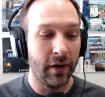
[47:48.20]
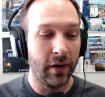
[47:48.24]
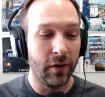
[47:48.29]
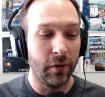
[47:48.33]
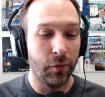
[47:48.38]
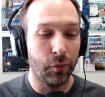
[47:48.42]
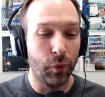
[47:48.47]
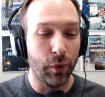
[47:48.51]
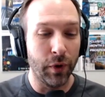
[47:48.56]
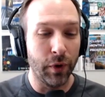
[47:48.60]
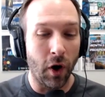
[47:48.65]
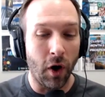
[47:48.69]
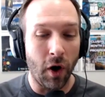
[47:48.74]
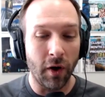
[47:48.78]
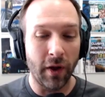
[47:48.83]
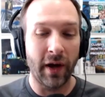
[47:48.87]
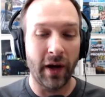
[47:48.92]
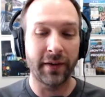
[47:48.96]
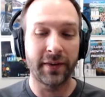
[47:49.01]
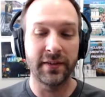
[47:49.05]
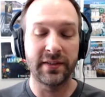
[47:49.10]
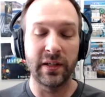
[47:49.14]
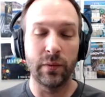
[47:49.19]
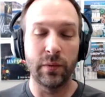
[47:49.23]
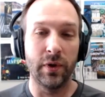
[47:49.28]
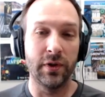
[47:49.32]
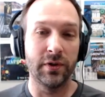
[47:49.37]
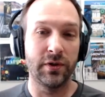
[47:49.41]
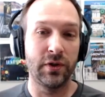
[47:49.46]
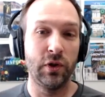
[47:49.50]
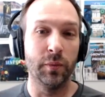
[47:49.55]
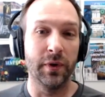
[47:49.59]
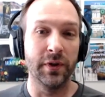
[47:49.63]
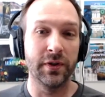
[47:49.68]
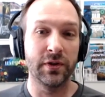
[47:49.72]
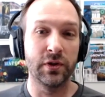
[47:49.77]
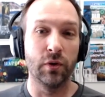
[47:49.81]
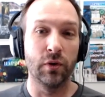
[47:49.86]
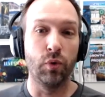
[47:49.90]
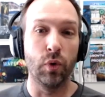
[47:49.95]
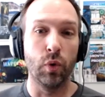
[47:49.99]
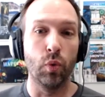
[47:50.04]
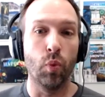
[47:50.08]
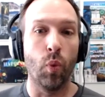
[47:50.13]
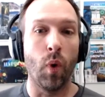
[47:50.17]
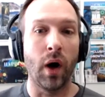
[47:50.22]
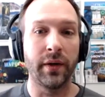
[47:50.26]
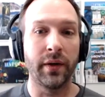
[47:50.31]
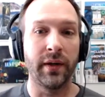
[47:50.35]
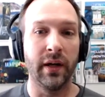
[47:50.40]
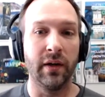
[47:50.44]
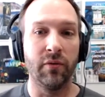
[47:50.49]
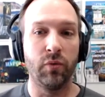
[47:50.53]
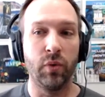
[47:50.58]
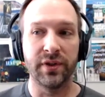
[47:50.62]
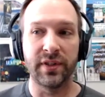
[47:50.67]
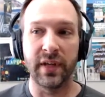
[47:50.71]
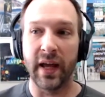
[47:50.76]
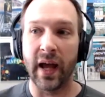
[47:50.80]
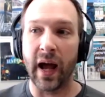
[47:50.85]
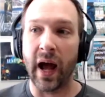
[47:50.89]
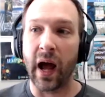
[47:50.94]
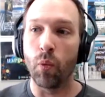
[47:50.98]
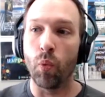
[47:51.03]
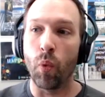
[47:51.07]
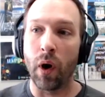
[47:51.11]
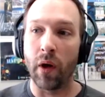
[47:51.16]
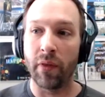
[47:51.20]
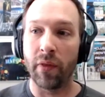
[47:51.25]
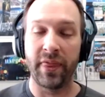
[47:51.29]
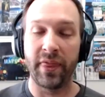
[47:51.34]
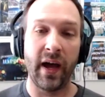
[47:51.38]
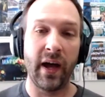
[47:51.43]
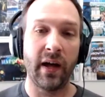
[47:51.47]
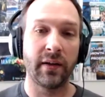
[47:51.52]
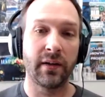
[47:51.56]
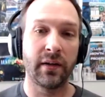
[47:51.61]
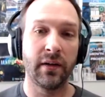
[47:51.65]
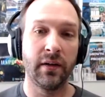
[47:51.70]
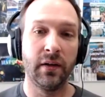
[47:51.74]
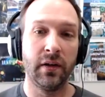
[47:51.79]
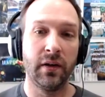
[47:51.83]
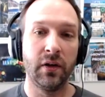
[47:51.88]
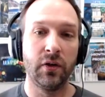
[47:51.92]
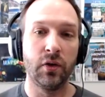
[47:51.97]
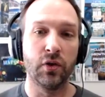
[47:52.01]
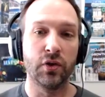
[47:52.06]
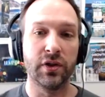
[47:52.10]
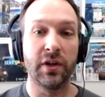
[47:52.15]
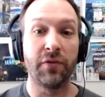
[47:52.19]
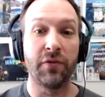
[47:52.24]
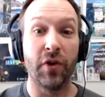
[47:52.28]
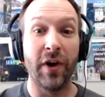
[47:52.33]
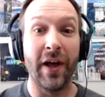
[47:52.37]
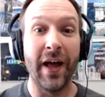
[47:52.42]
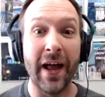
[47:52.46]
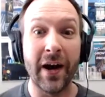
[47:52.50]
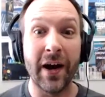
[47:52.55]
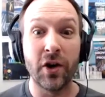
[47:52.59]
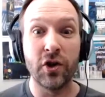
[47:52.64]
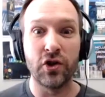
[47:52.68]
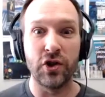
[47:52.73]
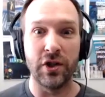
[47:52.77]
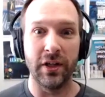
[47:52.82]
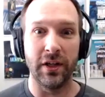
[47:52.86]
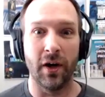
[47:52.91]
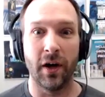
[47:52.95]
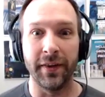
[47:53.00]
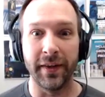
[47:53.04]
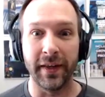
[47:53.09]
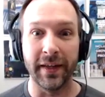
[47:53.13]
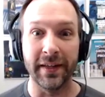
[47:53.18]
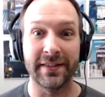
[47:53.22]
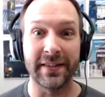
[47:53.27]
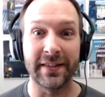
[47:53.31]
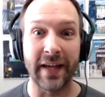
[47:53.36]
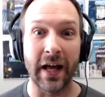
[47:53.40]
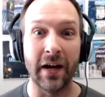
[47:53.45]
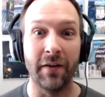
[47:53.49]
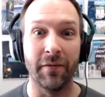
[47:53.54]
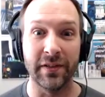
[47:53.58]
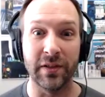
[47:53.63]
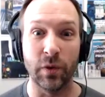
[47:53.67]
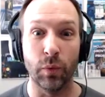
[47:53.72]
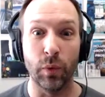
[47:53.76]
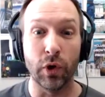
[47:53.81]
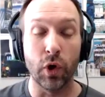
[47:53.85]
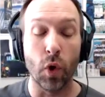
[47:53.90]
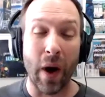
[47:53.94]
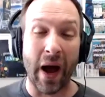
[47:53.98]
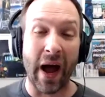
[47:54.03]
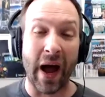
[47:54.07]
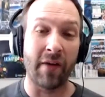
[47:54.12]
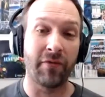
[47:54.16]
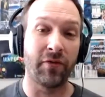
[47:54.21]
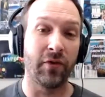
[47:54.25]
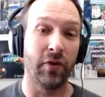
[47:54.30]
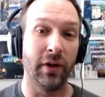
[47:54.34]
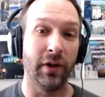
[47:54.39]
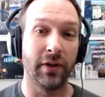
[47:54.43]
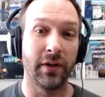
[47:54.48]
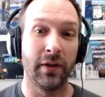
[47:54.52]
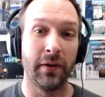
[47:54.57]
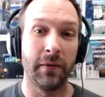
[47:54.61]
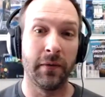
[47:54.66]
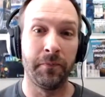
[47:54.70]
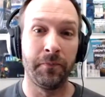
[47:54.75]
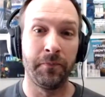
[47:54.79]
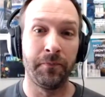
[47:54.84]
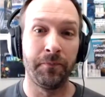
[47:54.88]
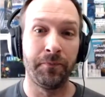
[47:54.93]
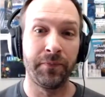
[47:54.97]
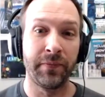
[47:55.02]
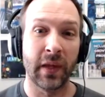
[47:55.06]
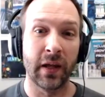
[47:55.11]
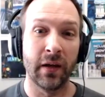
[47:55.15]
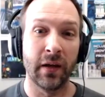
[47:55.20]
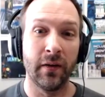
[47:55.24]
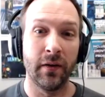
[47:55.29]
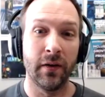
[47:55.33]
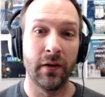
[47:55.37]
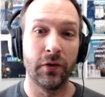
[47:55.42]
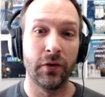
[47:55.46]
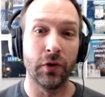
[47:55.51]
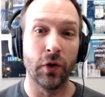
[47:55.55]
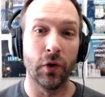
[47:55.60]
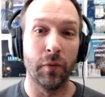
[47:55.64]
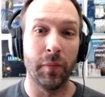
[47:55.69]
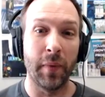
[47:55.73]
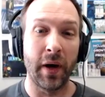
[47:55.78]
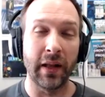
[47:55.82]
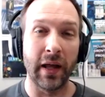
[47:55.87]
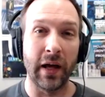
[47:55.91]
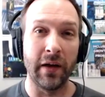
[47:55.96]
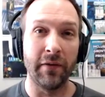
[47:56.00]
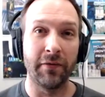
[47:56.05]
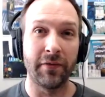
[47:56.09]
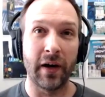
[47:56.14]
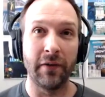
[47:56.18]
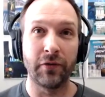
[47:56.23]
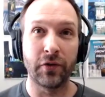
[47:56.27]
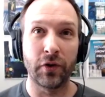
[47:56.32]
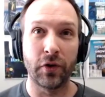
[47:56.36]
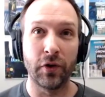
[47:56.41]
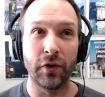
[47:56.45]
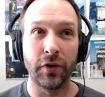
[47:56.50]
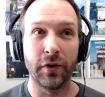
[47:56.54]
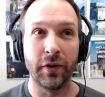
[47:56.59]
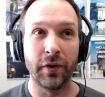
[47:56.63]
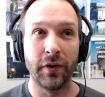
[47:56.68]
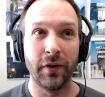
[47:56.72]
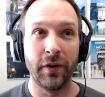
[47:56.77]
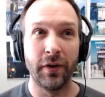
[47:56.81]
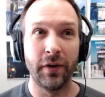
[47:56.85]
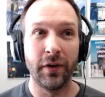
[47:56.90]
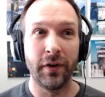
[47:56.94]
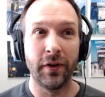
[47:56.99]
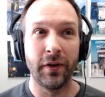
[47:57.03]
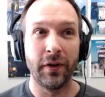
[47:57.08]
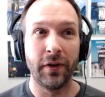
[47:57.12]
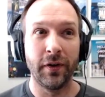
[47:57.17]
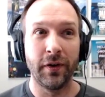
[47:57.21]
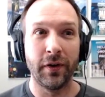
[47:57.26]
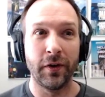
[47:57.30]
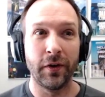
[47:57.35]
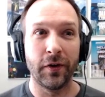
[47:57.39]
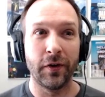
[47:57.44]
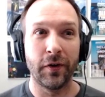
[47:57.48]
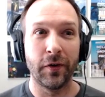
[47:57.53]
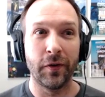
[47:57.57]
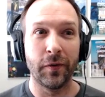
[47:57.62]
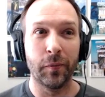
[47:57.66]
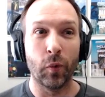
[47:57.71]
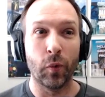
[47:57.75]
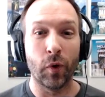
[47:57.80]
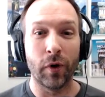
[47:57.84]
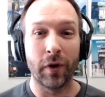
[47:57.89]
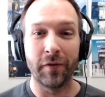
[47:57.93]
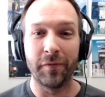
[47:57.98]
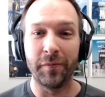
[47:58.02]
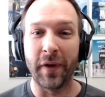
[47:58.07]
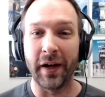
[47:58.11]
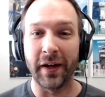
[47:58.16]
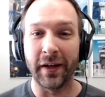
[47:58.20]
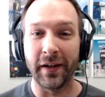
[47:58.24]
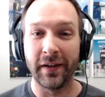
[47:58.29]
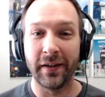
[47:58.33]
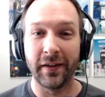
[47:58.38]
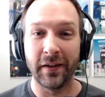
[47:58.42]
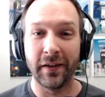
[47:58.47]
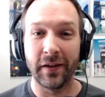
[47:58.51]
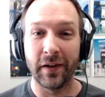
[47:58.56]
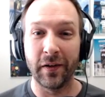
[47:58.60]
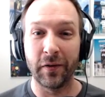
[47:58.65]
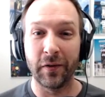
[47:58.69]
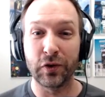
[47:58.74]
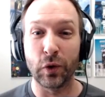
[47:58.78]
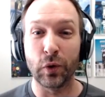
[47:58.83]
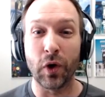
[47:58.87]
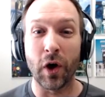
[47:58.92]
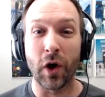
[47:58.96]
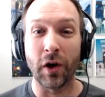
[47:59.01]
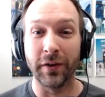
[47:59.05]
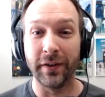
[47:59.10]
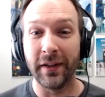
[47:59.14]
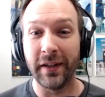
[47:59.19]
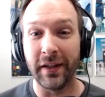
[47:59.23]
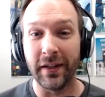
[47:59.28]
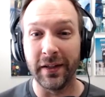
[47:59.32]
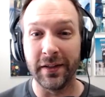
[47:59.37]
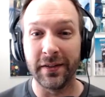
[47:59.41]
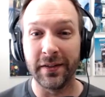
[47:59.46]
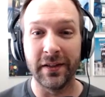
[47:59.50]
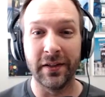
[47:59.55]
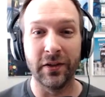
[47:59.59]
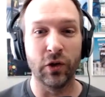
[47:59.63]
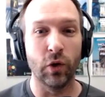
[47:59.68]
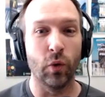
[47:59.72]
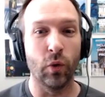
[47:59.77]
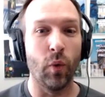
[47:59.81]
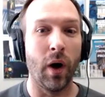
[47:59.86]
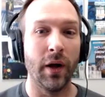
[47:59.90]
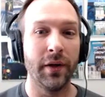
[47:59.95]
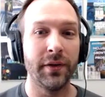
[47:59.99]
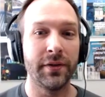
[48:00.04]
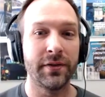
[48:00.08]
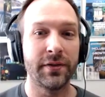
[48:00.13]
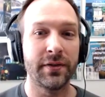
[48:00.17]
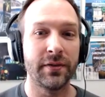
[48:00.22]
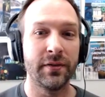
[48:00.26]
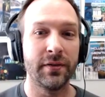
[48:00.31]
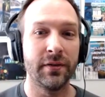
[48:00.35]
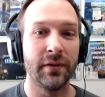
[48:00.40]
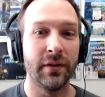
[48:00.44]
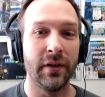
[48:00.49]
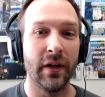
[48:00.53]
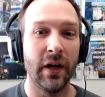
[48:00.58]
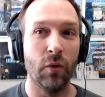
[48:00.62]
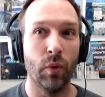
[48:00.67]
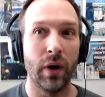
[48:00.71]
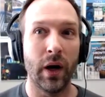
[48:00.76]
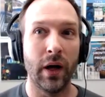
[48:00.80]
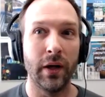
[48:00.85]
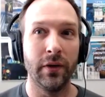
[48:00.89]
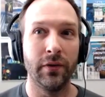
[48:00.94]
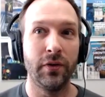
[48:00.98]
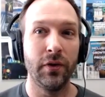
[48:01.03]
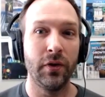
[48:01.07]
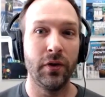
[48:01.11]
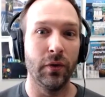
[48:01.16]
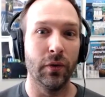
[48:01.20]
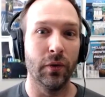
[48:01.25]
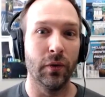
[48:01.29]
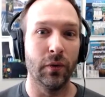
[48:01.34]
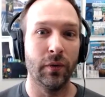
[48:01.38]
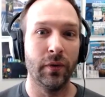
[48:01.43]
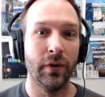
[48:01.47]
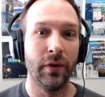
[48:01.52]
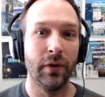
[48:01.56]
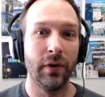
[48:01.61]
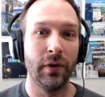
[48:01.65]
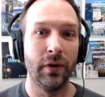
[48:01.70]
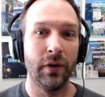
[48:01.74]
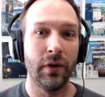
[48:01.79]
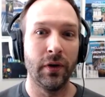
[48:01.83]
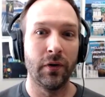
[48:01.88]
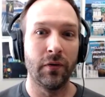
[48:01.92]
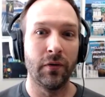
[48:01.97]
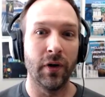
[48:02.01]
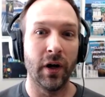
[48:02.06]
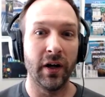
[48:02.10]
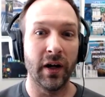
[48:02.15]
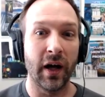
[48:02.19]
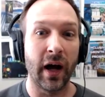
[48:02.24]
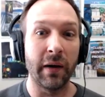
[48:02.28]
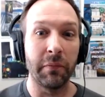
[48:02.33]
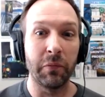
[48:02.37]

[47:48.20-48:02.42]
We all act the same way as humans. So if we want it, if we can say, I want that, there's a different energy on the inside of us and we go after it. Yes. So in my life, I've turned more of my so-called needs into wants, and when I do, right, I'm